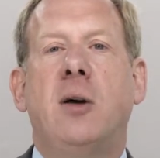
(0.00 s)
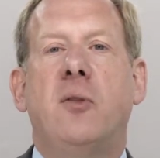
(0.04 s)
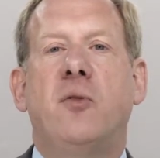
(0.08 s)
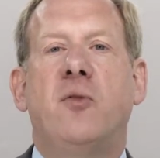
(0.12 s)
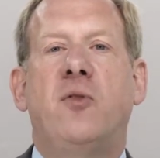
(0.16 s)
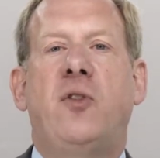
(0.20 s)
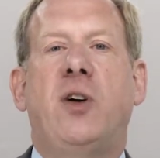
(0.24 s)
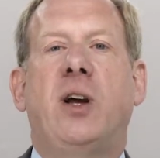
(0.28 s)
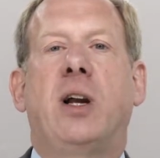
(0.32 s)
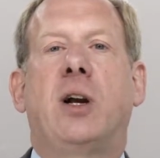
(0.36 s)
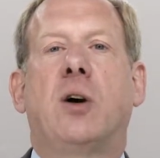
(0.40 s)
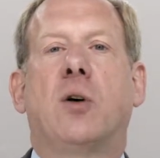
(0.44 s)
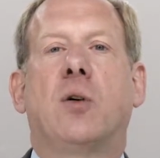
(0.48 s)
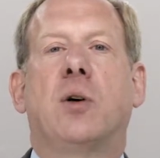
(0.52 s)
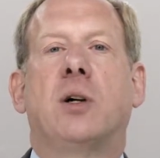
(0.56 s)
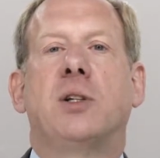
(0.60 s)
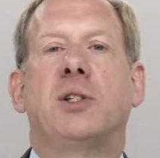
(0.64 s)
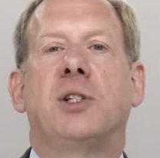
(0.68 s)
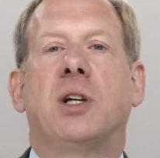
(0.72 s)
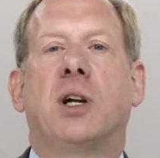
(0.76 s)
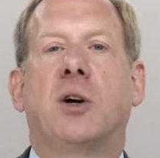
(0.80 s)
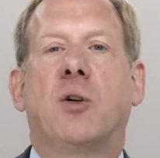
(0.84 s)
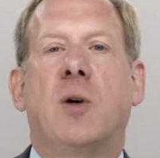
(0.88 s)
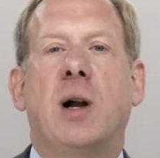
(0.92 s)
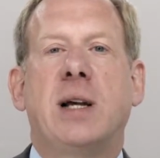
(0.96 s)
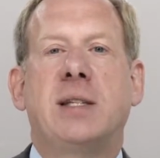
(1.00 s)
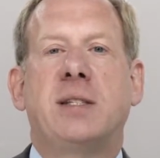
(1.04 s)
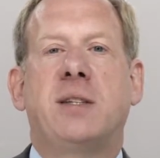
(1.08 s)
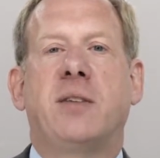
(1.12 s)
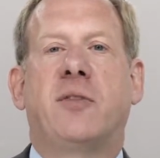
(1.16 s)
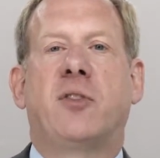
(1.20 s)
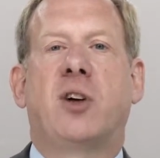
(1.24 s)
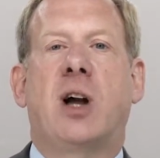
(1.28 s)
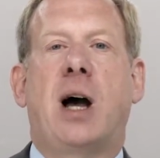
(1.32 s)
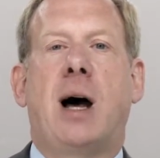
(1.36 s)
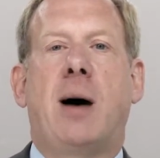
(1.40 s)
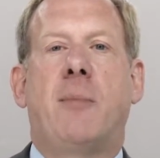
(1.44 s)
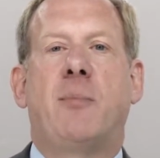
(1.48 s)
vigorous,
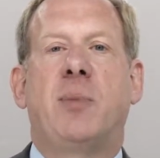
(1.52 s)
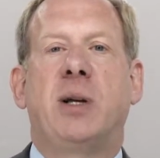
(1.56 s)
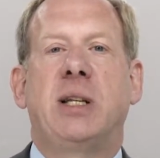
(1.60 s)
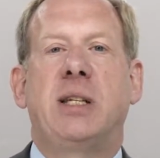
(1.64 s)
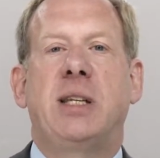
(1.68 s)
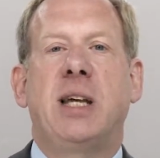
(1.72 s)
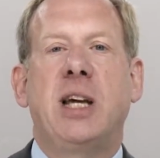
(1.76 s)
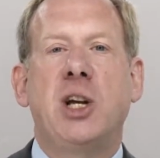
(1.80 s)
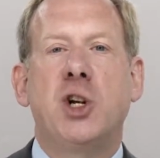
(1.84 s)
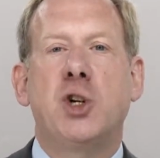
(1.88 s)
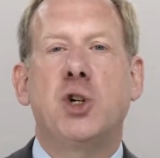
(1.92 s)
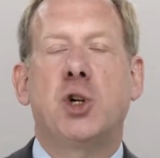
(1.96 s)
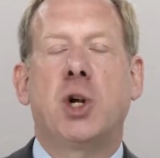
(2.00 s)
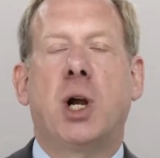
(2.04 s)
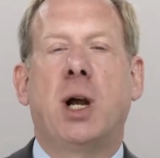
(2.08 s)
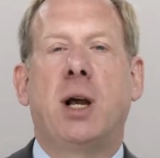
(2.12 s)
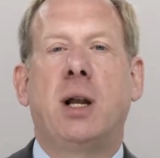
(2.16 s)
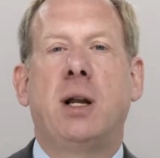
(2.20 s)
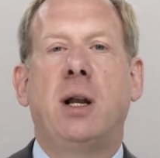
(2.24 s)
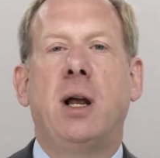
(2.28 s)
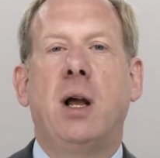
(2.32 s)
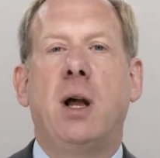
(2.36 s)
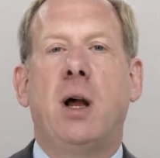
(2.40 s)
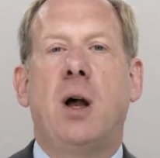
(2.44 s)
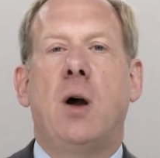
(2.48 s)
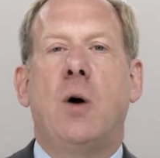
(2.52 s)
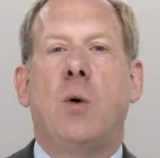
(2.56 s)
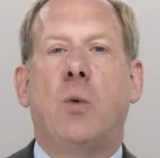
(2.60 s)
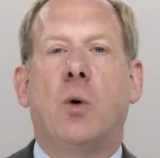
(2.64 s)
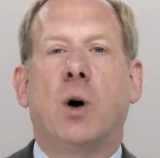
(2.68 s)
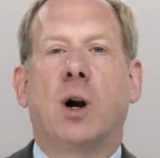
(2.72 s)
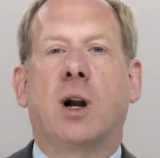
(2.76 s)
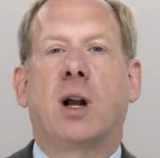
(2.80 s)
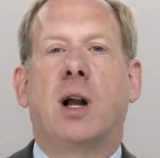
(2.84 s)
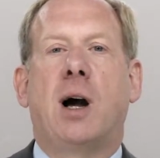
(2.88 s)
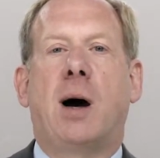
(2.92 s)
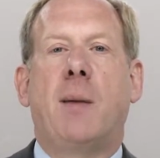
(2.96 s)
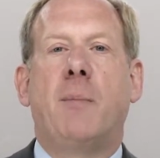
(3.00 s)
aggressive competition,
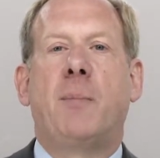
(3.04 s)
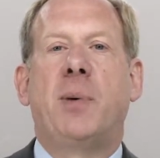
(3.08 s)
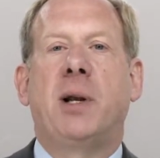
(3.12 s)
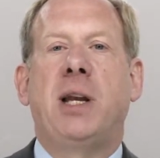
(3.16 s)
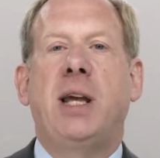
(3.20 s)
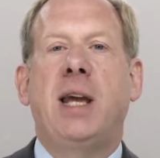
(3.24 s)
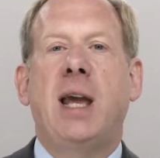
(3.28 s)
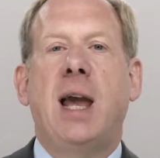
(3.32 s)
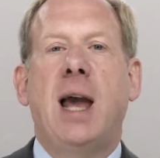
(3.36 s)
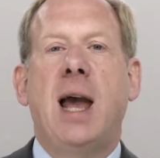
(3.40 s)
where Company